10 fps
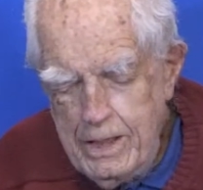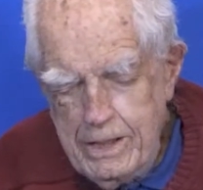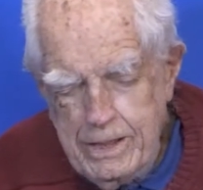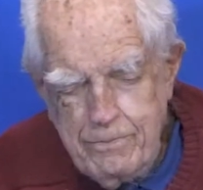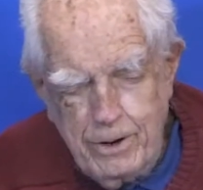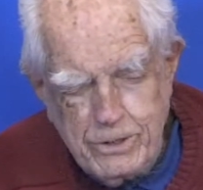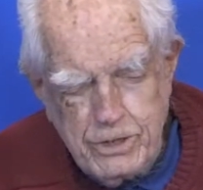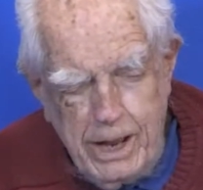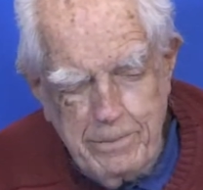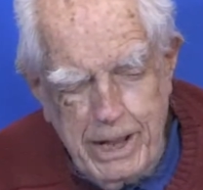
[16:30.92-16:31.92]
The first
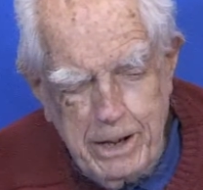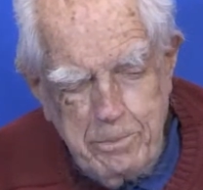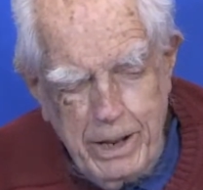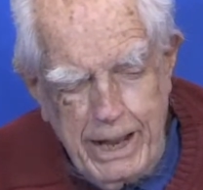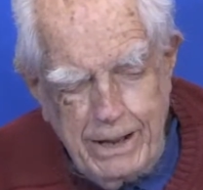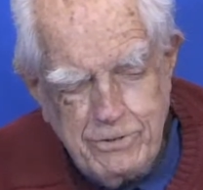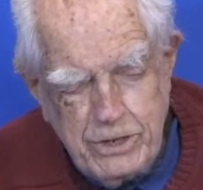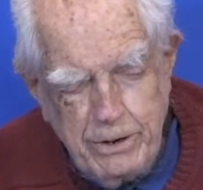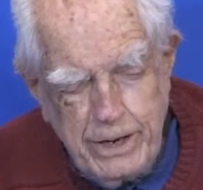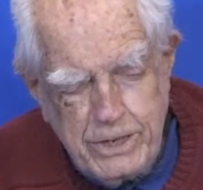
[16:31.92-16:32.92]
time they had a playoff
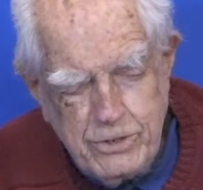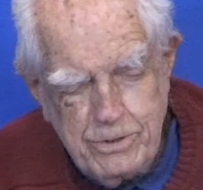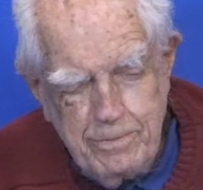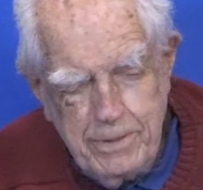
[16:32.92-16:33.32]
series,